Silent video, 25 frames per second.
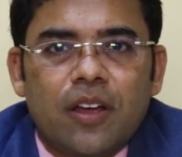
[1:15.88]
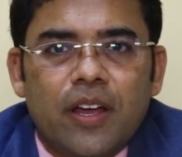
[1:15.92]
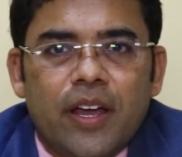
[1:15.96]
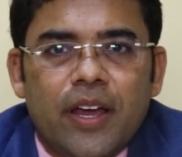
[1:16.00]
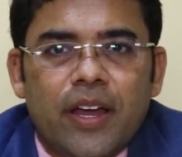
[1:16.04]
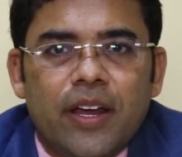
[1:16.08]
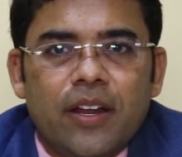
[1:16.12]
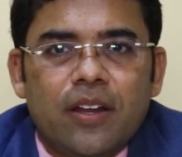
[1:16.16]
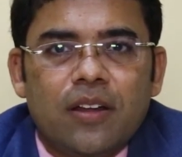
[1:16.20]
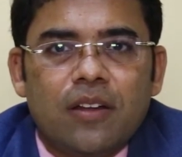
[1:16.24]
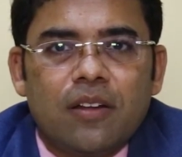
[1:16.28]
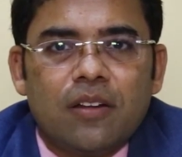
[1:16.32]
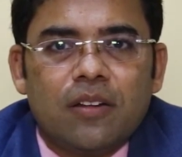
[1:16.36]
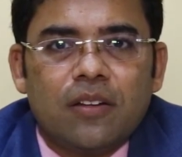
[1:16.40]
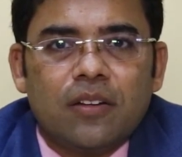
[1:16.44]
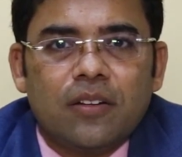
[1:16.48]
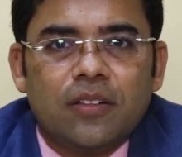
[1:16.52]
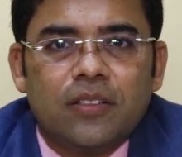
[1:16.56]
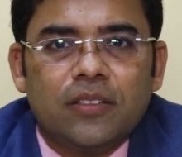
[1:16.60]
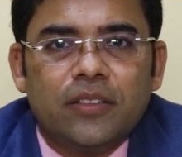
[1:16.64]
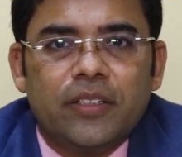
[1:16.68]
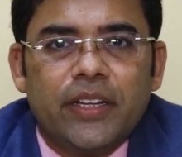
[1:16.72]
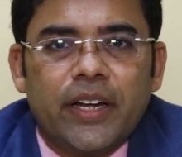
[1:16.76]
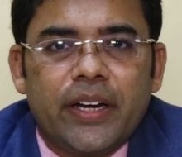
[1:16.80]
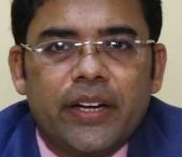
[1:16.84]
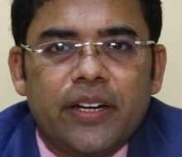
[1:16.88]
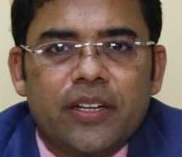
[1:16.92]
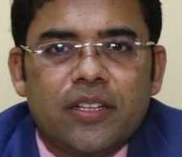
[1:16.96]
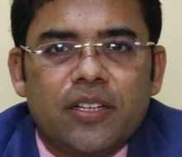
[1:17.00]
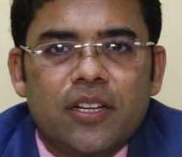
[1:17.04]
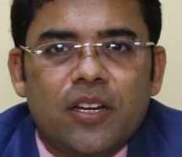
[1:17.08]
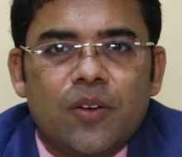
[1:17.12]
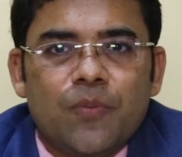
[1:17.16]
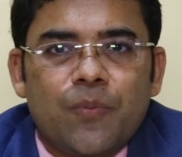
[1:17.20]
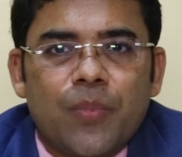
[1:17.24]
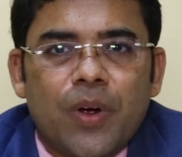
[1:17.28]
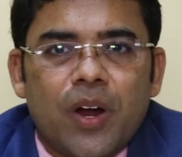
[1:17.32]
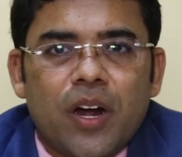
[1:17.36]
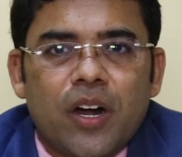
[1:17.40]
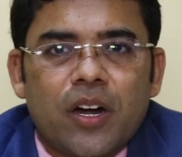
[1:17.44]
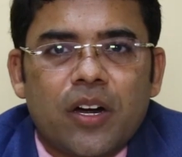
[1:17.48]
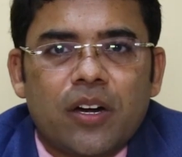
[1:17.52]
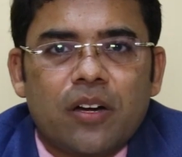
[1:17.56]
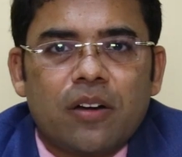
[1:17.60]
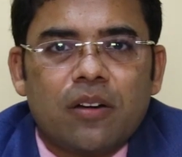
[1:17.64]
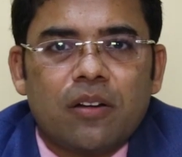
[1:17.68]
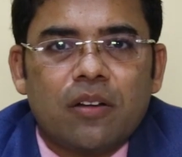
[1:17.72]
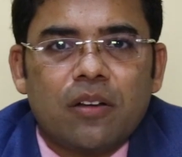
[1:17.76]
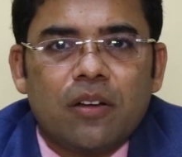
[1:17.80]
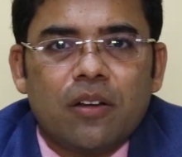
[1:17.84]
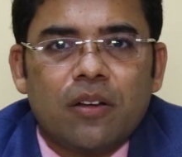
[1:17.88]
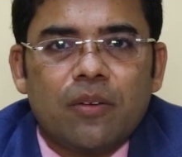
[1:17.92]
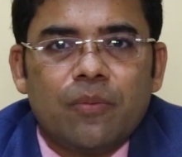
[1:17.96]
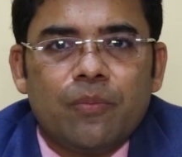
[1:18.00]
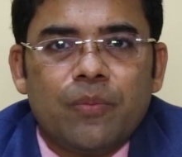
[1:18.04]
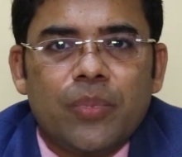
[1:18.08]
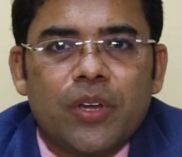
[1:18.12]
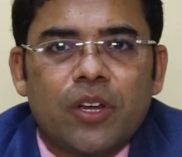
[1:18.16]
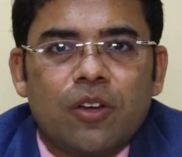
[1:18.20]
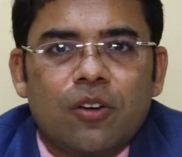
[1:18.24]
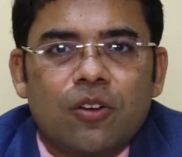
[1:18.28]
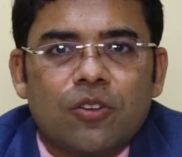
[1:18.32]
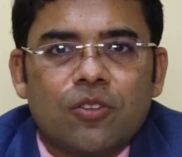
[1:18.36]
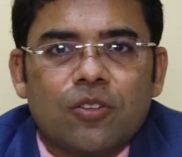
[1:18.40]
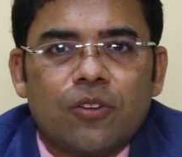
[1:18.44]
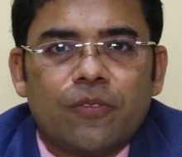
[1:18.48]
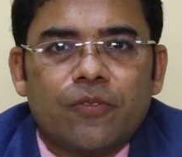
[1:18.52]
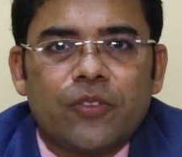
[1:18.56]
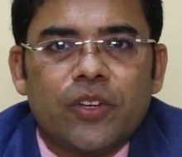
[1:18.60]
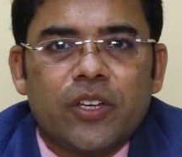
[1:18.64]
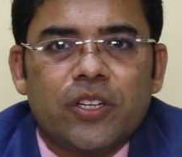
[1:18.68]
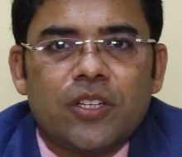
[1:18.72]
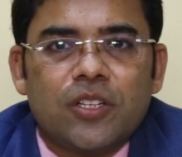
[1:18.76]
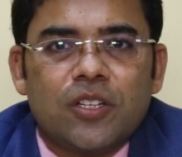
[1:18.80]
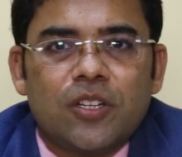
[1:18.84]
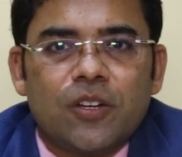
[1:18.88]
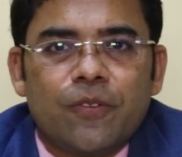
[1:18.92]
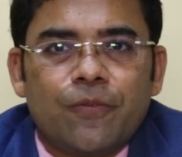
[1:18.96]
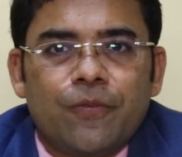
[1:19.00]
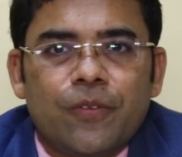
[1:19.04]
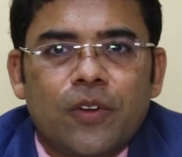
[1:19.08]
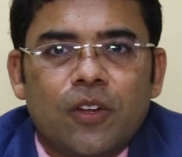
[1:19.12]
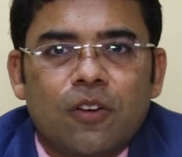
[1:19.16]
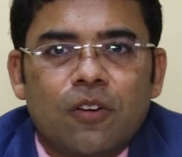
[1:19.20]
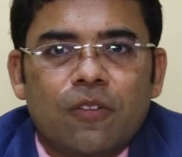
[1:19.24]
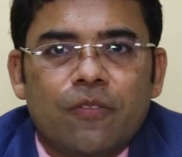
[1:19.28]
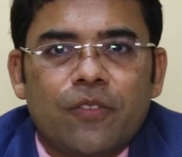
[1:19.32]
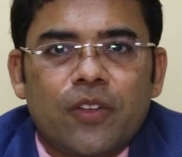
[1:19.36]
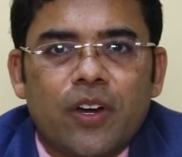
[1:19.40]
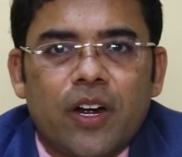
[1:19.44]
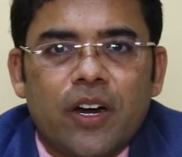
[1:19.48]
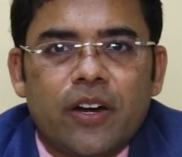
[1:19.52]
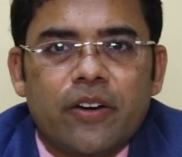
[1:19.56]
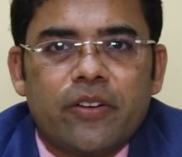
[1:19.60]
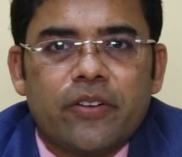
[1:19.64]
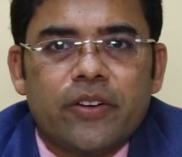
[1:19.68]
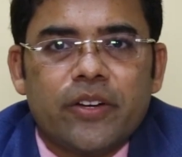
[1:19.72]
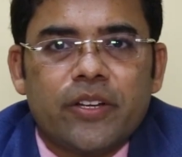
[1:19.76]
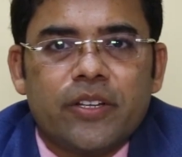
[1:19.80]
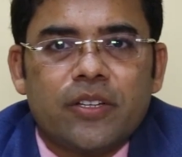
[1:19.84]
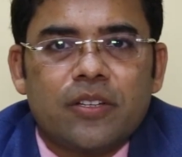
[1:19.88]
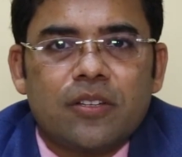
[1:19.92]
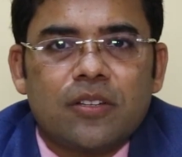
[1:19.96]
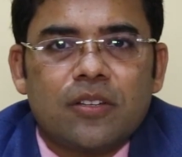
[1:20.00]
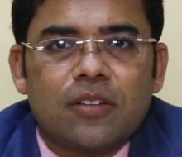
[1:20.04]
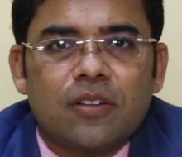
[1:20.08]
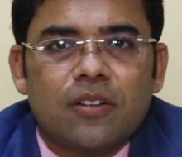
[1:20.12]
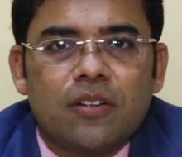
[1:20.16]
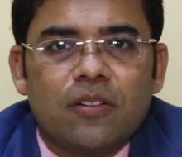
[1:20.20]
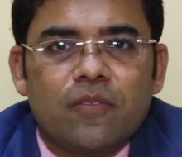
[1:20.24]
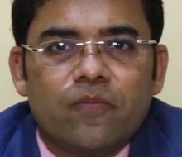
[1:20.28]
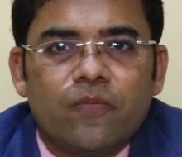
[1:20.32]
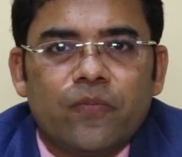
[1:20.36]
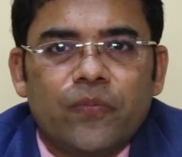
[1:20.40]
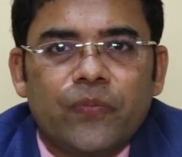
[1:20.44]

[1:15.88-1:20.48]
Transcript: and that is in part because of the stiffening of the arteries,